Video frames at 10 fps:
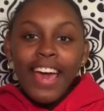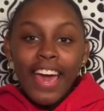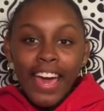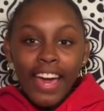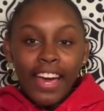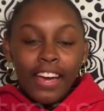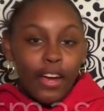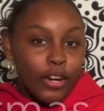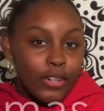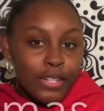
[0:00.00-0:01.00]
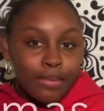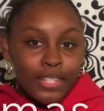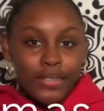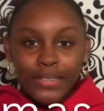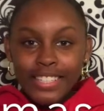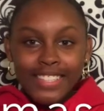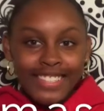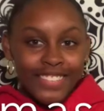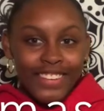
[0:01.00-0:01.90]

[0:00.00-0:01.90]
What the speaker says: a Christmas wish list